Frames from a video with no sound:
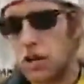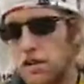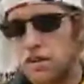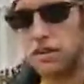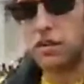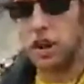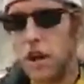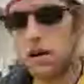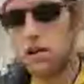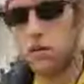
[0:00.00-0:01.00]
at the
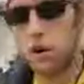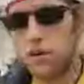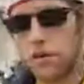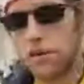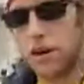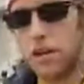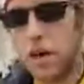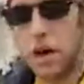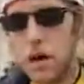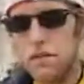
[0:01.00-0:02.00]
desire of 1/5
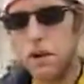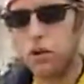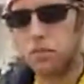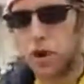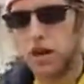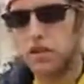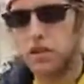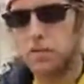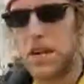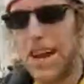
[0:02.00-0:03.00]
of those
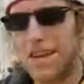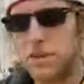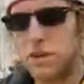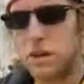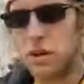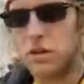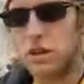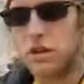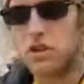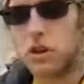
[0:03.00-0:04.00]
present, be entered onto
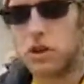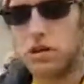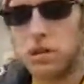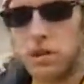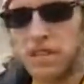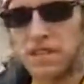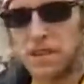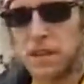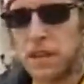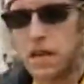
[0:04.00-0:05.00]
the journal.
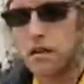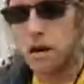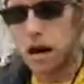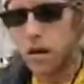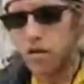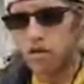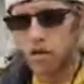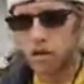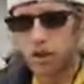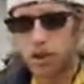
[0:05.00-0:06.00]
Neither house
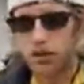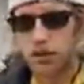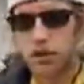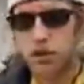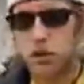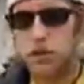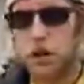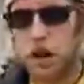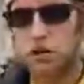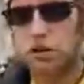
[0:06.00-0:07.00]
during the session of
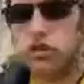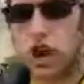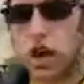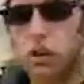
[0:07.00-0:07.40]
Congress shall